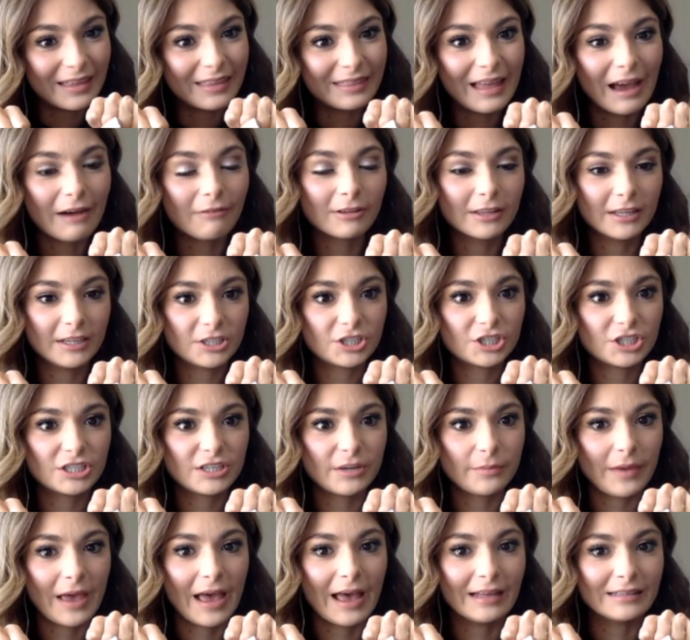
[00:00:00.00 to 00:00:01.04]
and then that
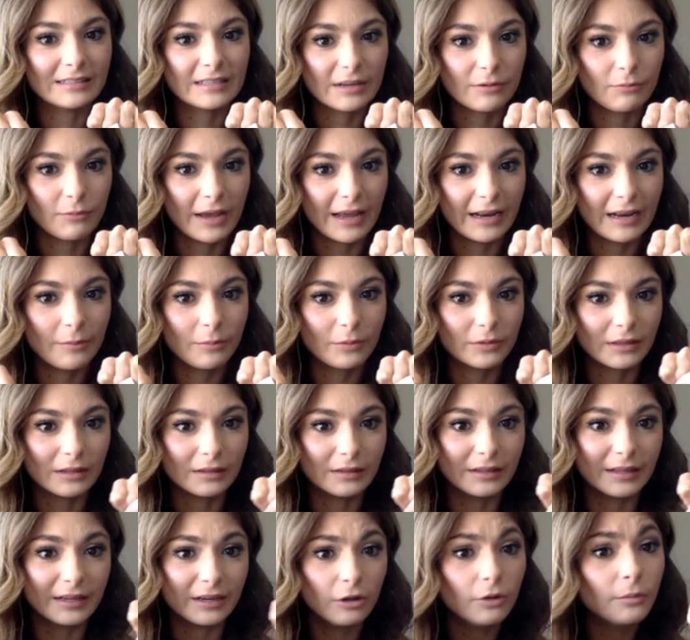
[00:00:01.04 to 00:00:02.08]
relationship ends, and we end up
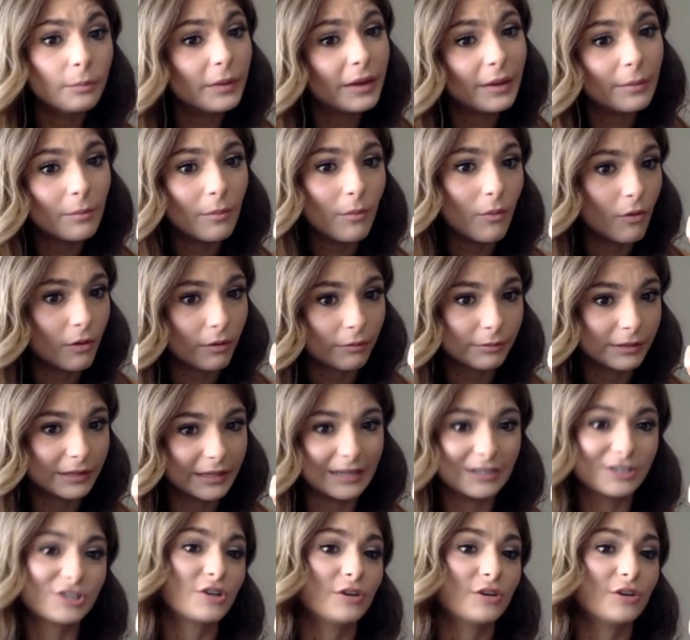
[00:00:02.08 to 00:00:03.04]
with a little bit more